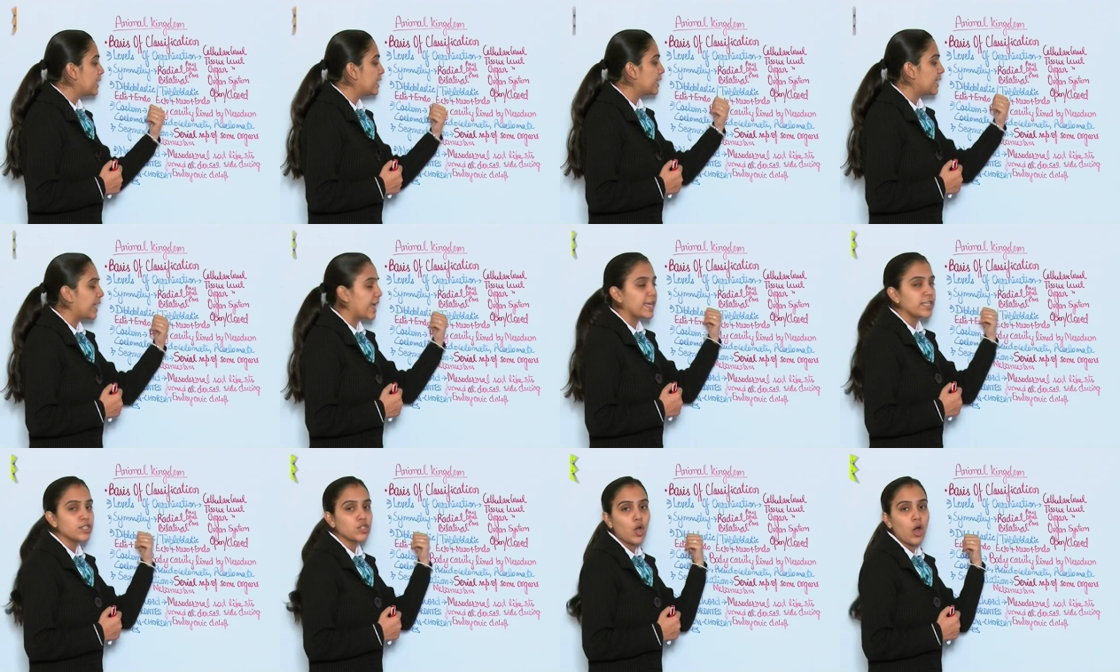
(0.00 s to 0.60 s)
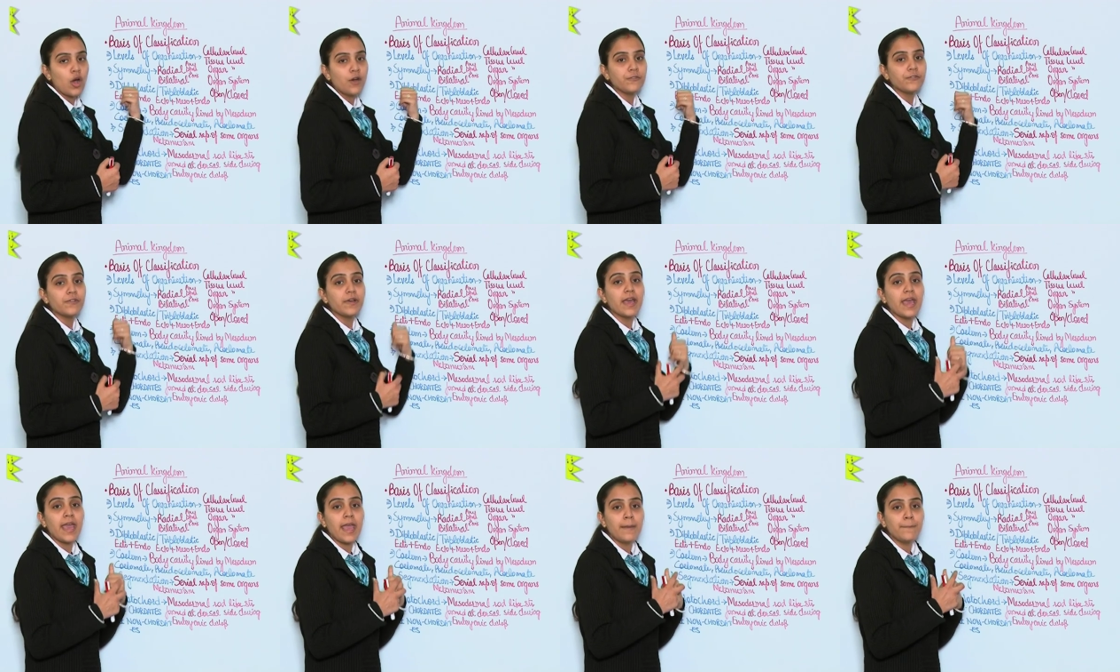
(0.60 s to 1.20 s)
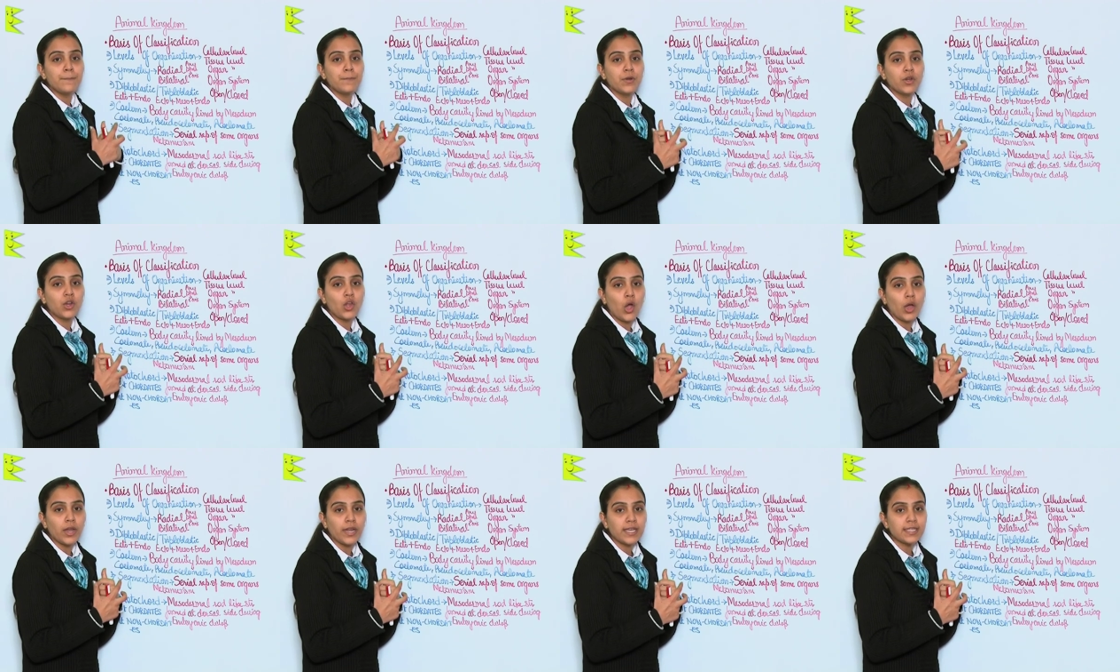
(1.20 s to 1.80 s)
in case of
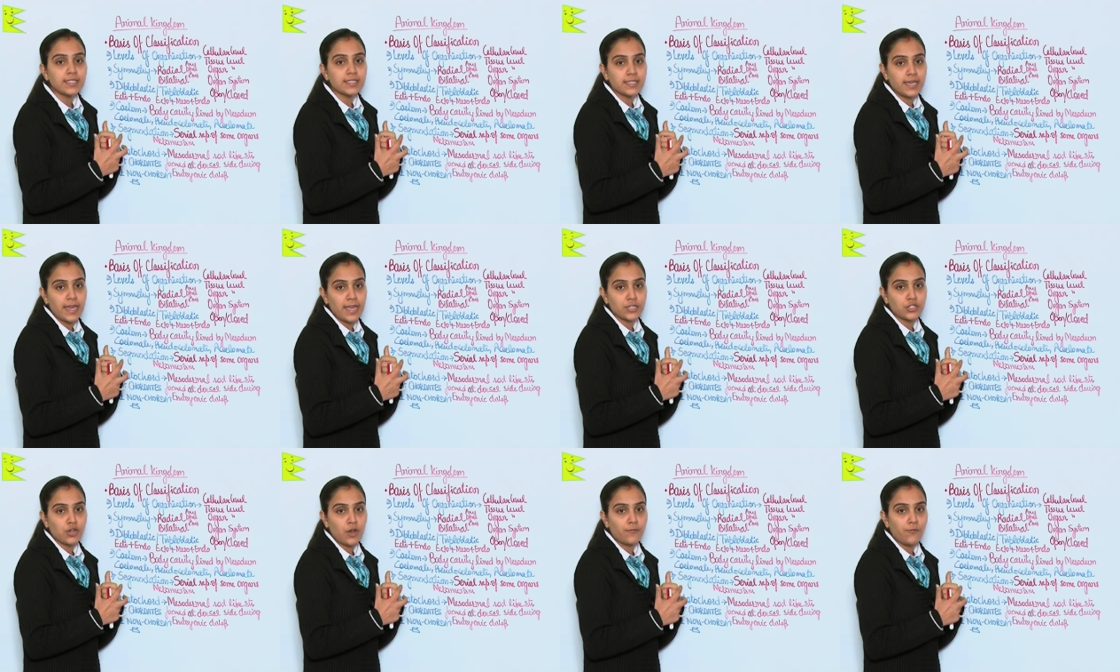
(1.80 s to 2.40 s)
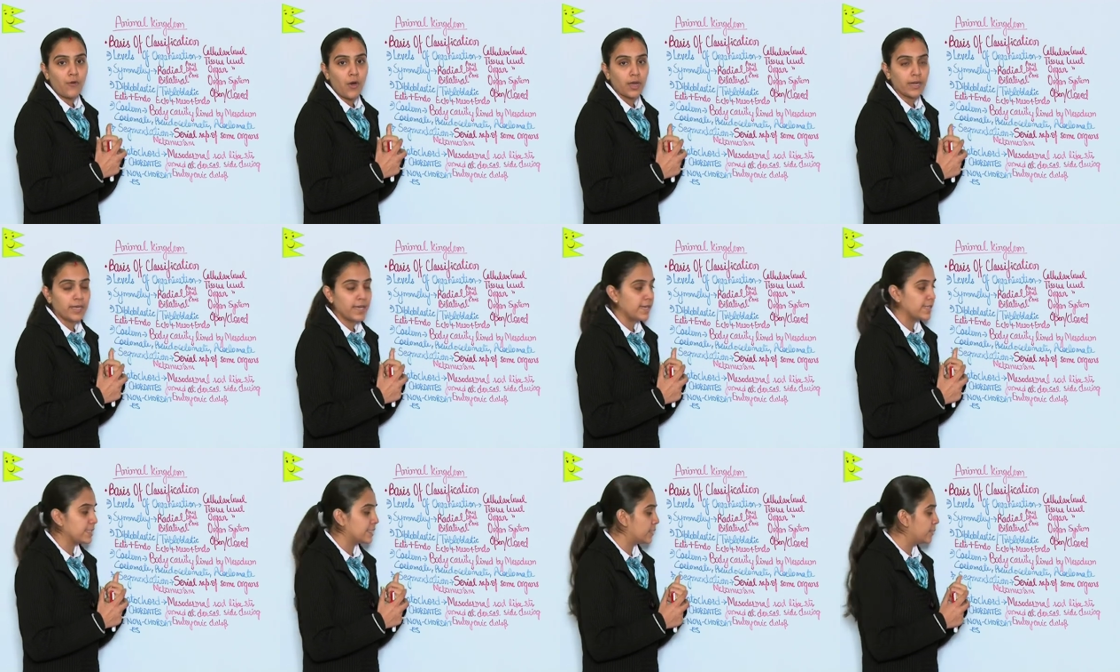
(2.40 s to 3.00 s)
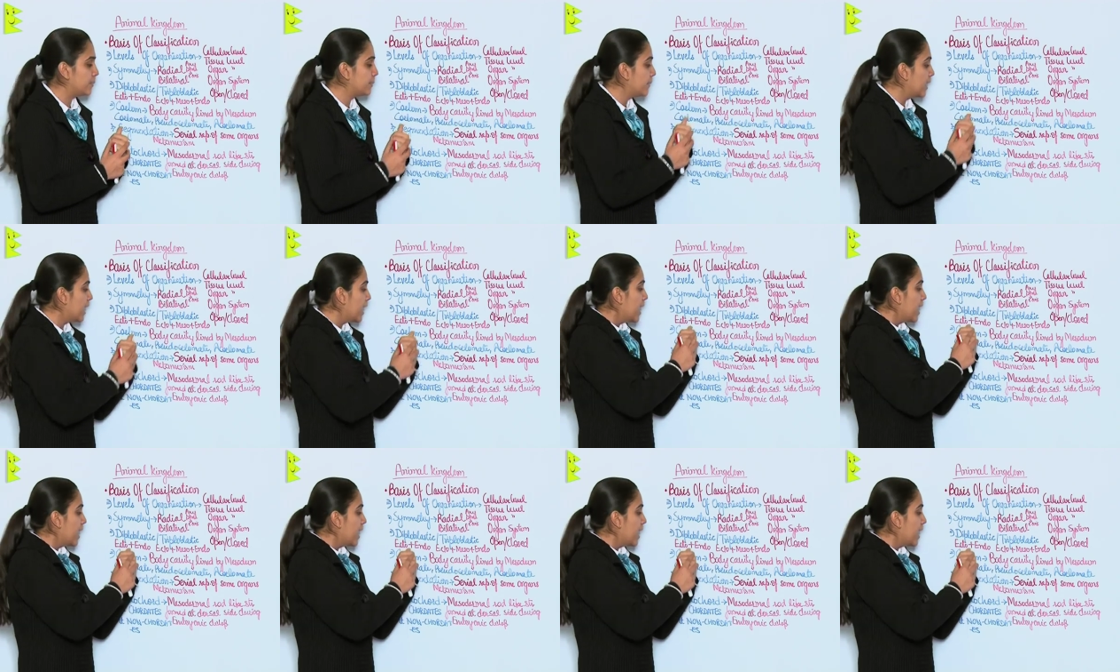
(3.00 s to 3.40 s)
embryonic stage of organism.